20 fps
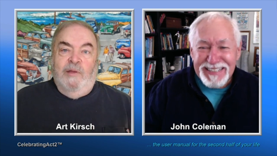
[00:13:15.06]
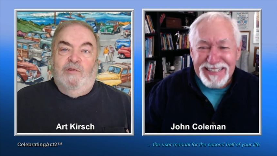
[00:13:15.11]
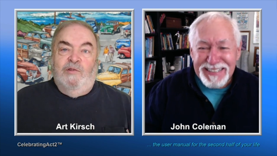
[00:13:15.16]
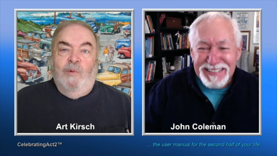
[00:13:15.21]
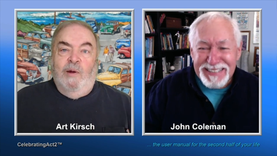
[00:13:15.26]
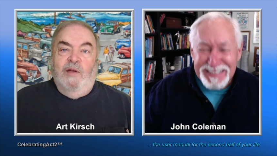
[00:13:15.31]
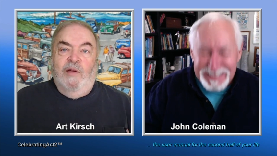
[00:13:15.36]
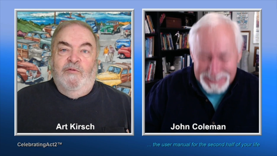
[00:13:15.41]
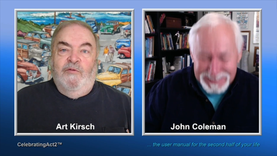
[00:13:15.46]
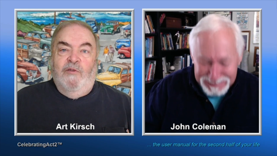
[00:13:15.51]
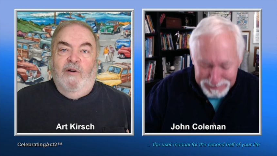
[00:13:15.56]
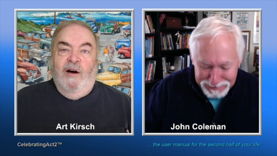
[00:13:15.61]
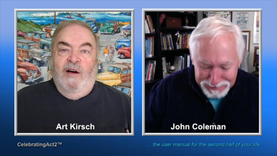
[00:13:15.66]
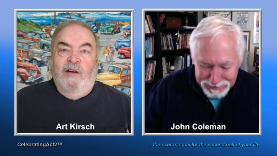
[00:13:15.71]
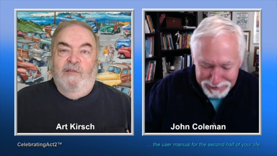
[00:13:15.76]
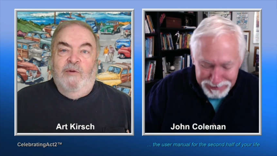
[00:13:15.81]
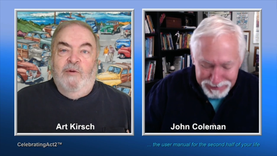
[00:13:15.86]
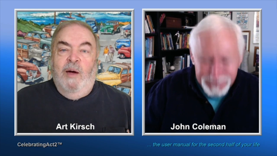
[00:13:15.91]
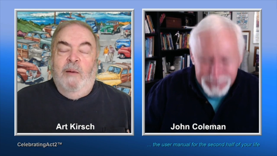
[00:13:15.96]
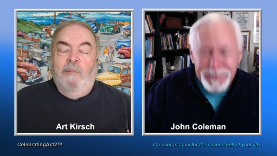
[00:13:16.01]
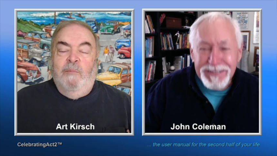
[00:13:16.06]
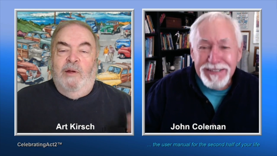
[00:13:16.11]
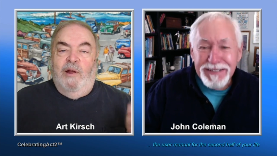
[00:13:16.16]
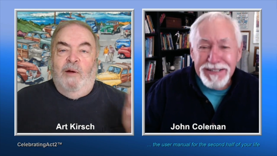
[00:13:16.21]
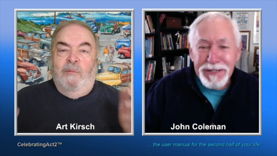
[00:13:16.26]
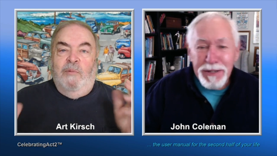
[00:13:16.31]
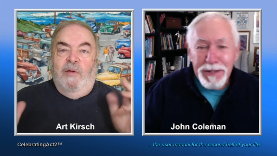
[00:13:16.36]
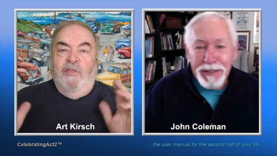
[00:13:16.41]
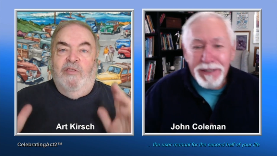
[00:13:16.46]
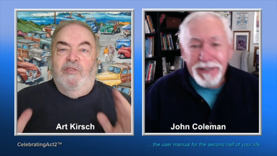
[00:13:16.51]
Speaker 1: 25, but I'll
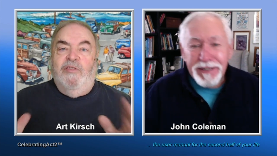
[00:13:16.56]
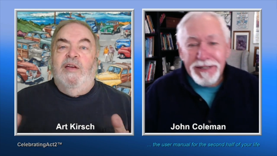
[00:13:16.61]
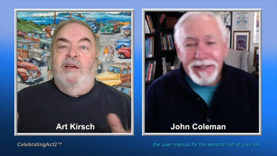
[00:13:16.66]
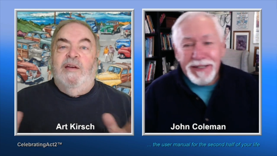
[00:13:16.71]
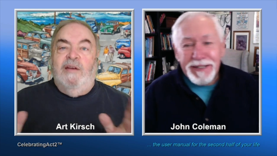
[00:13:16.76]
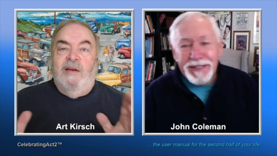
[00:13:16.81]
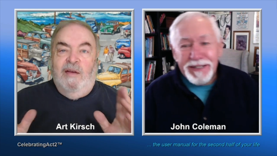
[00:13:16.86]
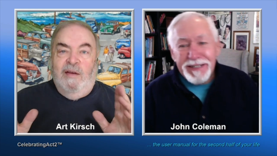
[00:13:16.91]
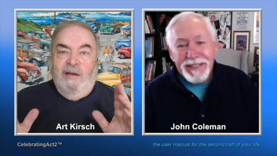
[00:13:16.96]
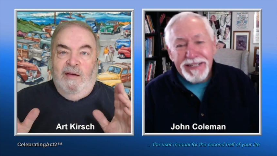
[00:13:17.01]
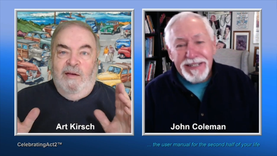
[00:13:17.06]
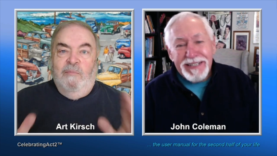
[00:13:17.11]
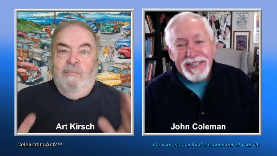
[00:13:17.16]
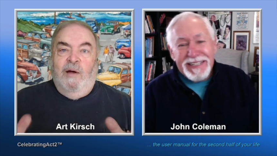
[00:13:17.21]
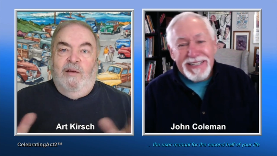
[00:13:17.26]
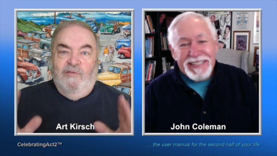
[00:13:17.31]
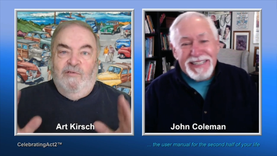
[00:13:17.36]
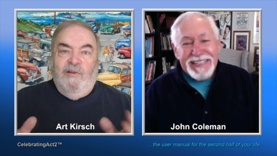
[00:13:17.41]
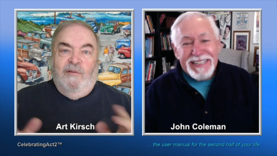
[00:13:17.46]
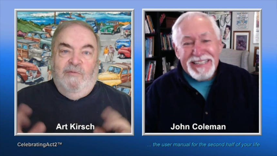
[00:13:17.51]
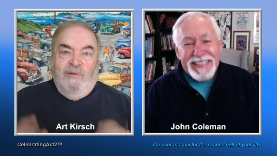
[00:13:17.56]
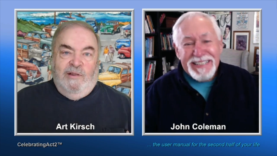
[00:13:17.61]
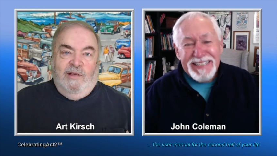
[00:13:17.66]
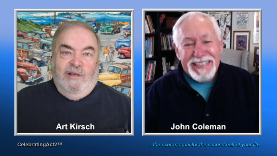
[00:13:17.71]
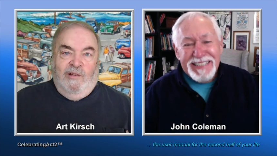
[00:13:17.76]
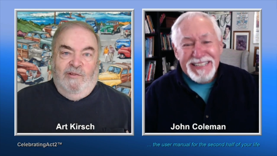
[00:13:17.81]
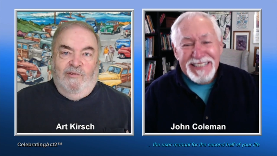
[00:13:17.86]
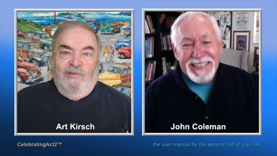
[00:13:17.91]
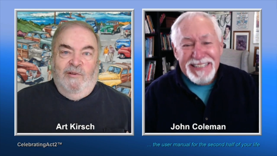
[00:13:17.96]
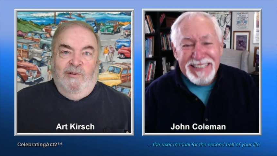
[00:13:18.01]
be thinking in my
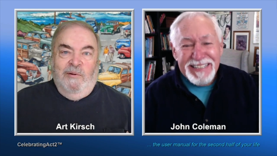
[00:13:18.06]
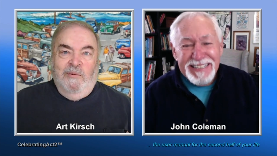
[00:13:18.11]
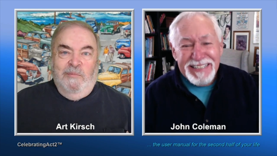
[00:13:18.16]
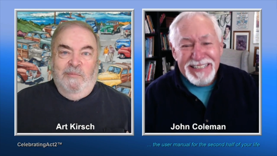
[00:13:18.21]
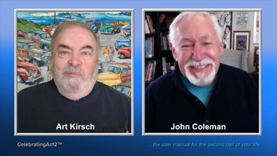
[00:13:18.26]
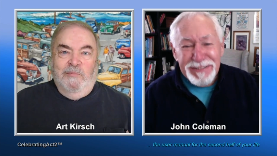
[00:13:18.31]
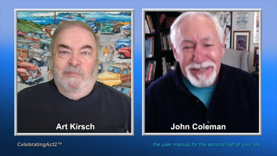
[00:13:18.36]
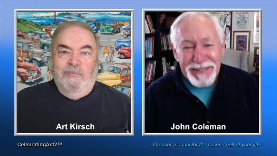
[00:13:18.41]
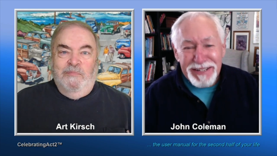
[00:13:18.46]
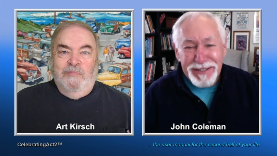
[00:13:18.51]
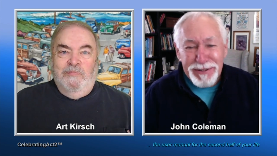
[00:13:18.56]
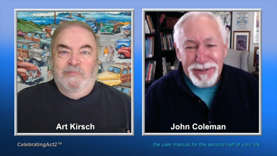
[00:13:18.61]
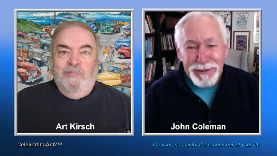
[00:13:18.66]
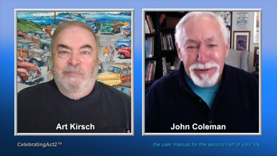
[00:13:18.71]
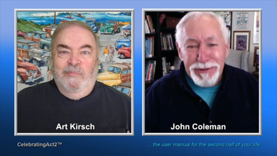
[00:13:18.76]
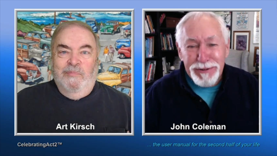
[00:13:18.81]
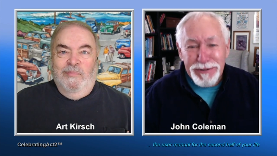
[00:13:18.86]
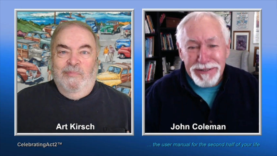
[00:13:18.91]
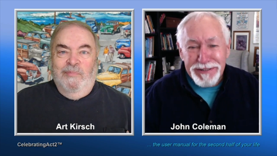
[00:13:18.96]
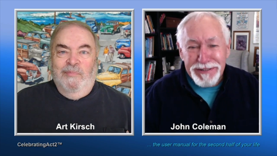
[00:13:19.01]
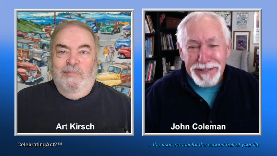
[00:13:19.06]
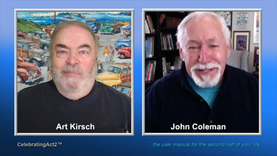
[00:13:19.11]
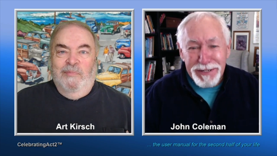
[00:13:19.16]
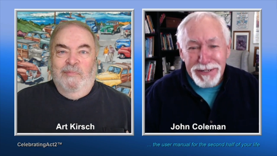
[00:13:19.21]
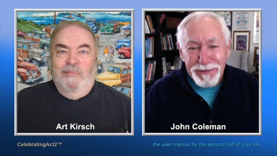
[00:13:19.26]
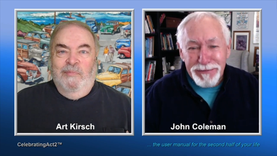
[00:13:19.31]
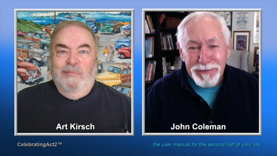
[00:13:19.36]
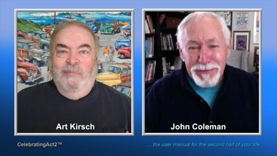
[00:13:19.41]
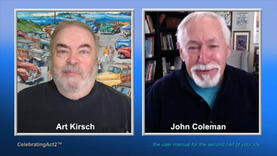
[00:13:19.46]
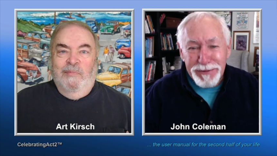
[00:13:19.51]
70s.
Speaker 2: It's it's due to
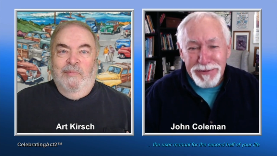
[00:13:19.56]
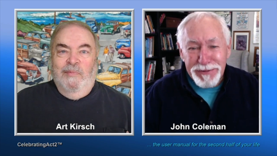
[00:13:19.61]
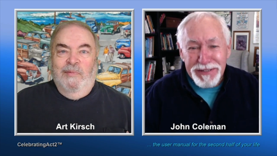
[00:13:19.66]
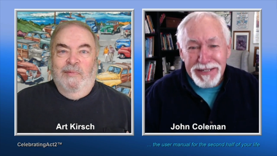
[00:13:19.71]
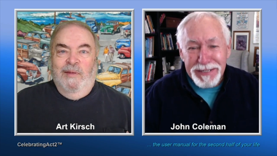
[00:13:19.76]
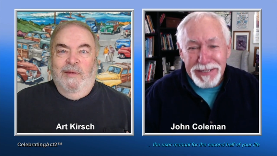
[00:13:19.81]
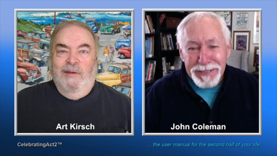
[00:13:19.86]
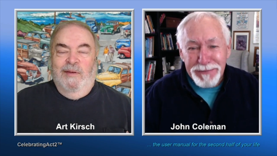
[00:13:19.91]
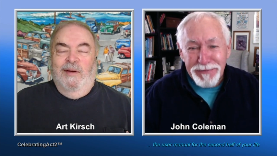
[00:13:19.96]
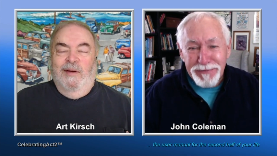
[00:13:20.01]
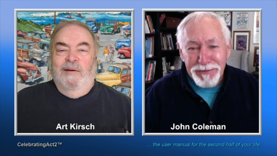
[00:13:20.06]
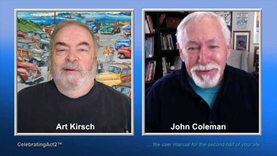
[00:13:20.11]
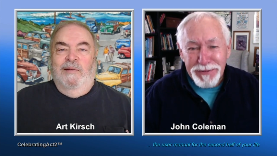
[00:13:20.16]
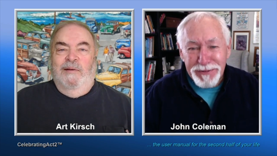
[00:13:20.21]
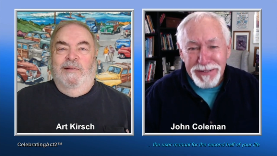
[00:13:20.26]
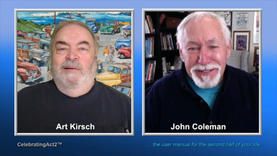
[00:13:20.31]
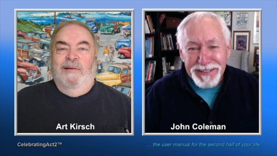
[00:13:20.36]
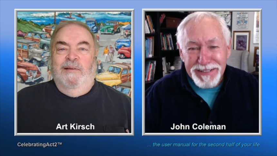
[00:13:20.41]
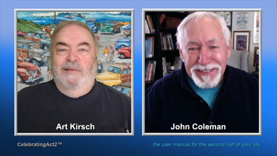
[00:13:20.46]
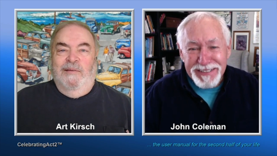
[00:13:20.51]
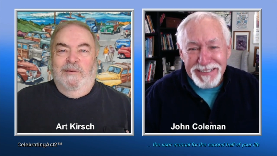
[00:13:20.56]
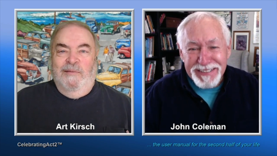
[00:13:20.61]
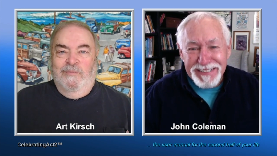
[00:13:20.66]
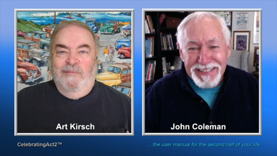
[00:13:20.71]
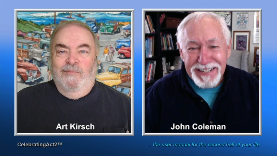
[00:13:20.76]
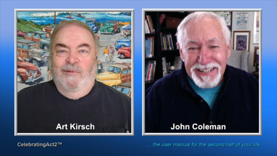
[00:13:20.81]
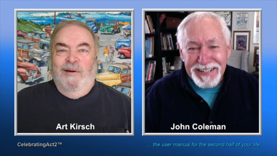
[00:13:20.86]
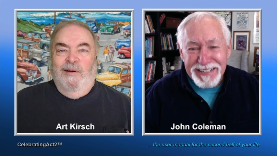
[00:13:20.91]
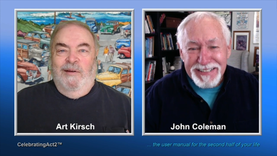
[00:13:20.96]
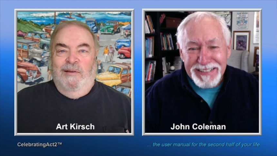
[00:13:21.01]
Dave. We'll thank yeah. him for that.
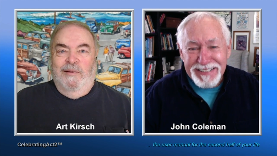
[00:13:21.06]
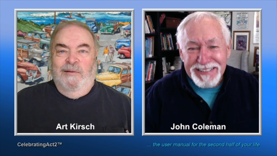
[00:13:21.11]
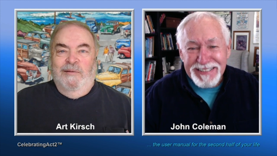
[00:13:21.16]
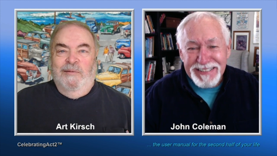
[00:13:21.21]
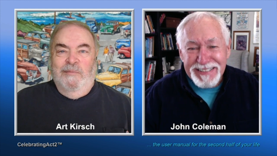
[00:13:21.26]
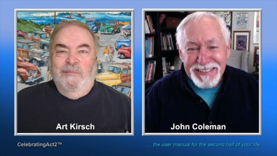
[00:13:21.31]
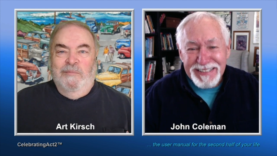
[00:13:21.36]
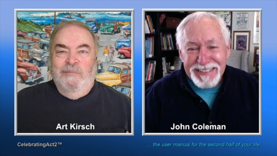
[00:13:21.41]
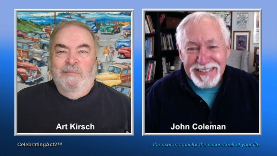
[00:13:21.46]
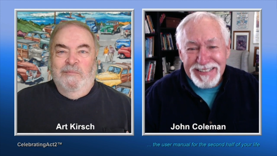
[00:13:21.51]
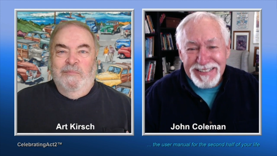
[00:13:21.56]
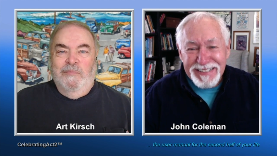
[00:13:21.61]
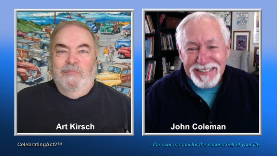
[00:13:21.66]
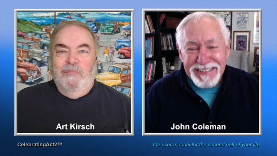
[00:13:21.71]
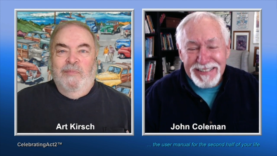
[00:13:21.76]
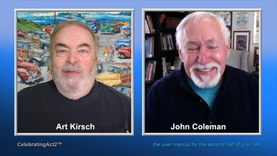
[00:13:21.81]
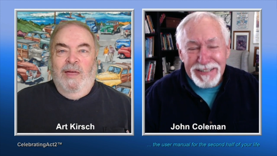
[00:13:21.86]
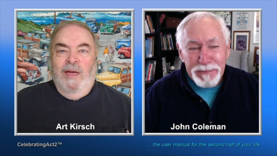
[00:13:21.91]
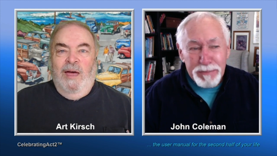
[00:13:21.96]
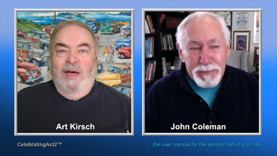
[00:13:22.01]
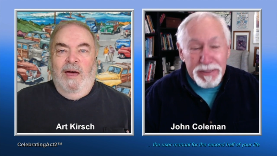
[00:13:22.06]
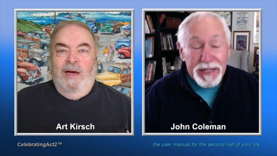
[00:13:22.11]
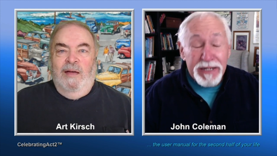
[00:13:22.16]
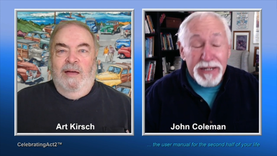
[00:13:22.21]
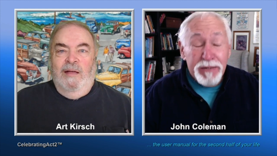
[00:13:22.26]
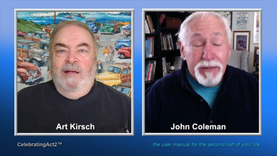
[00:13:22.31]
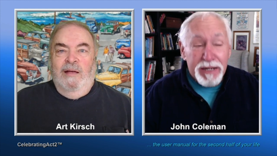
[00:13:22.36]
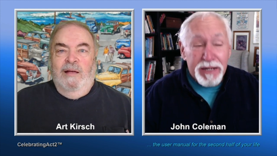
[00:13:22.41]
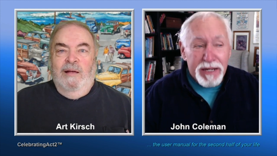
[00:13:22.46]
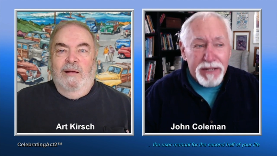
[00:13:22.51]
Right. Yeah, yeah. Uh, but
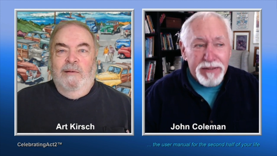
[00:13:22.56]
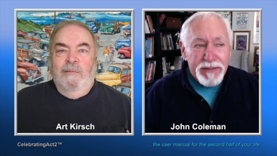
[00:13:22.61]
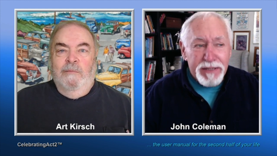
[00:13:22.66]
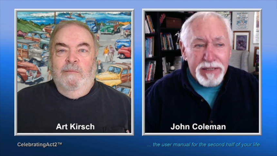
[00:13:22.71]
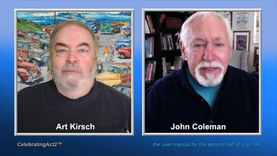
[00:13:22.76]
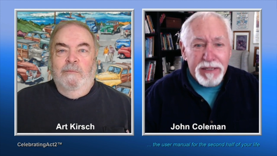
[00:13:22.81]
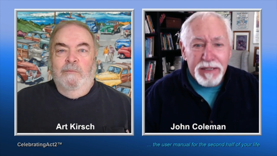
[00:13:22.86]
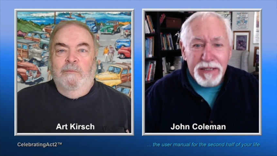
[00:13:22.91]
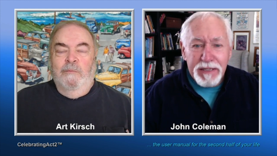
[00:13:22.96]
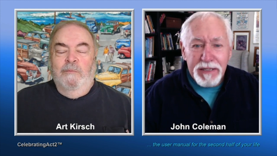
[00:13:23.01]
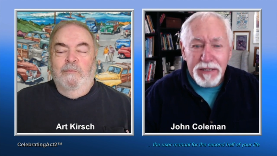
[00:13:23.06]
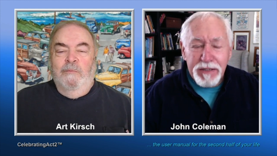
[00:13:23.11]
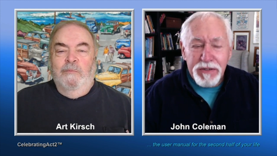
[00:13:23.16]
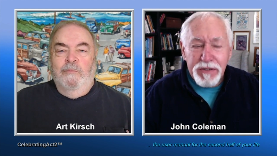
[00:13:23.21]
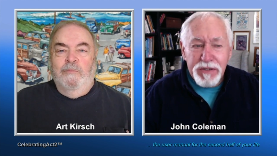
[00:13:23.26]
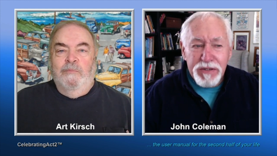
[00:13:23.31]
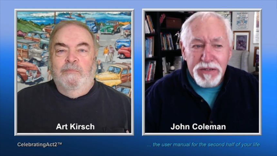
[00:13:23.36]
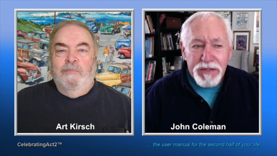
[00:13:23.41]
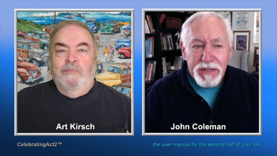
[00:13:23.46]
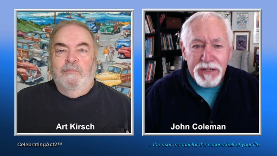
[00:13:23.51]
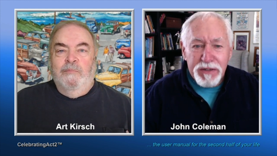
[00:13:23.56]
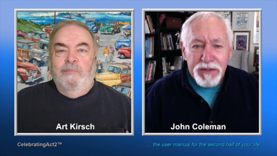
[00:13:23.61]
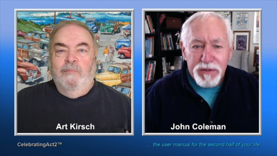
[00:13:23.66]
anyway, I think his